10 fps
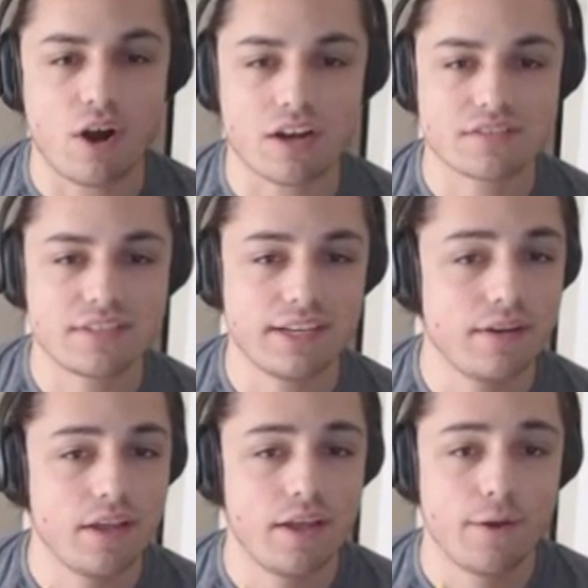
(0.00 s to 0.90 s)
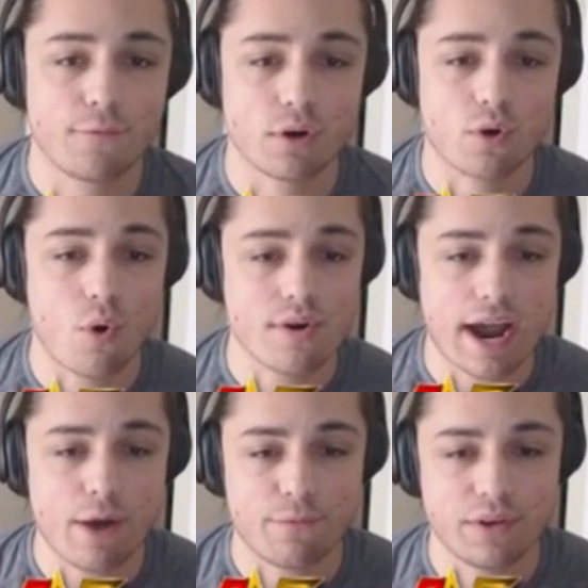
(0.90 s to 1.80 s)
Austin for a corner
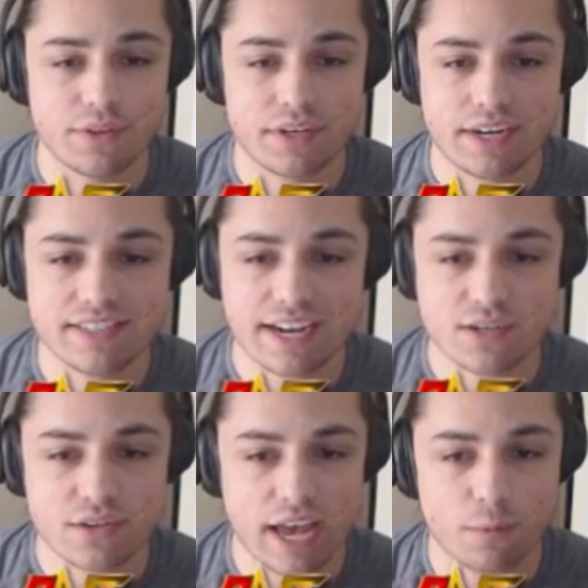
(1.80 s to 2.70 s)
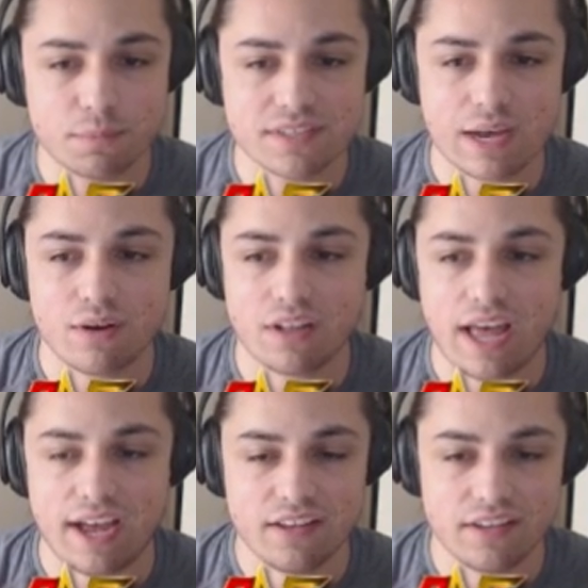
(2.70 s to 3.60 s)
outfielder has actually helped us out a
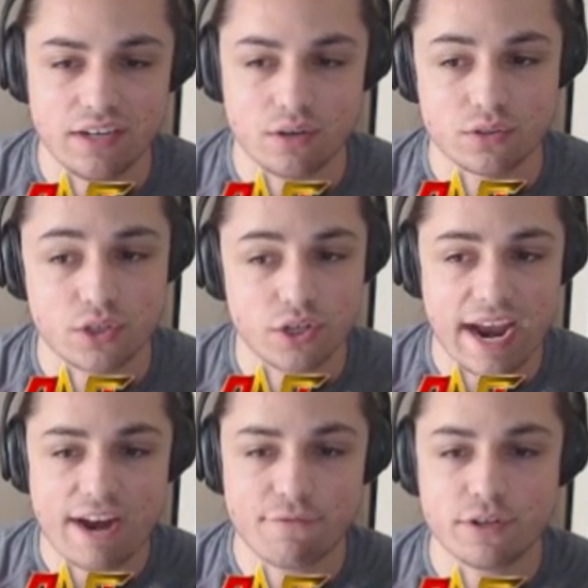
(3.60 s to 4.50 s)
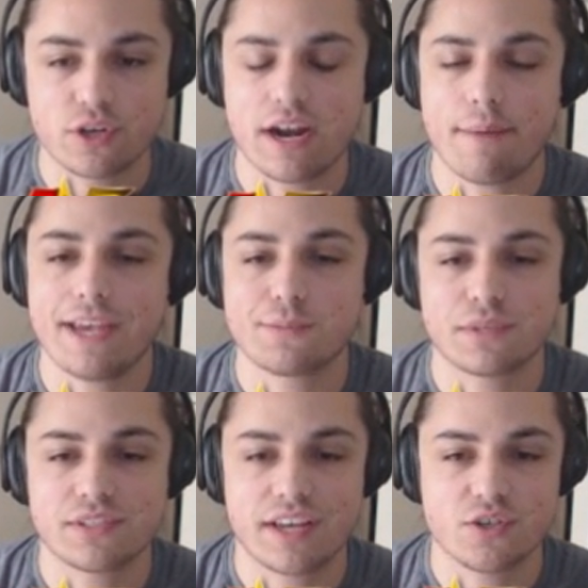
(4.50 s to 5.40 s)
lot. You know, good average, good on base
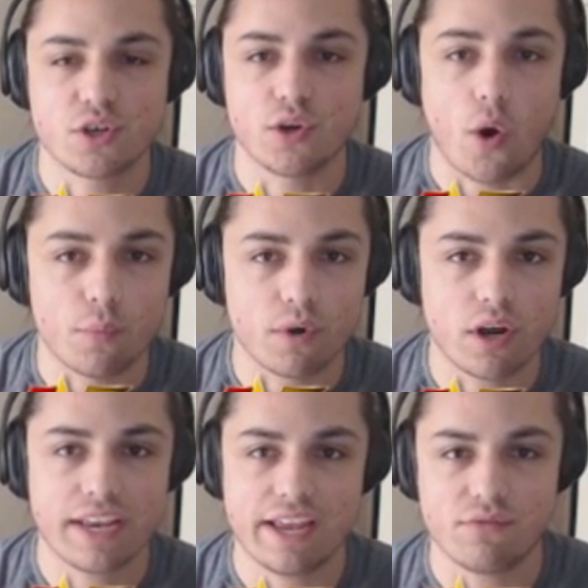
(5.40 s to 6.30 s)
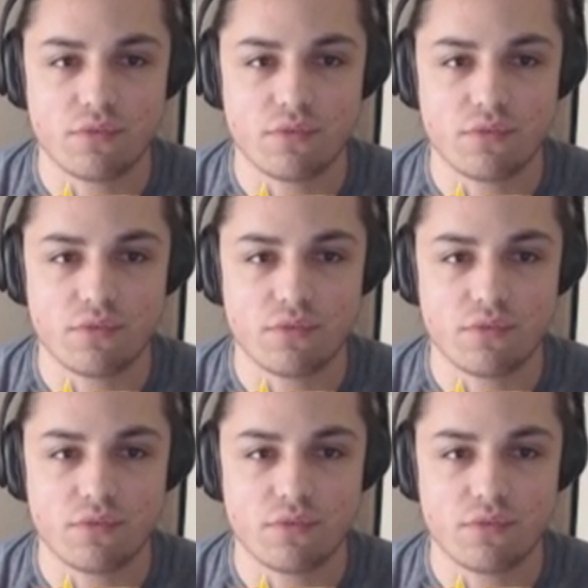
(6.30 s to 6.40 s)
percentage, good home run and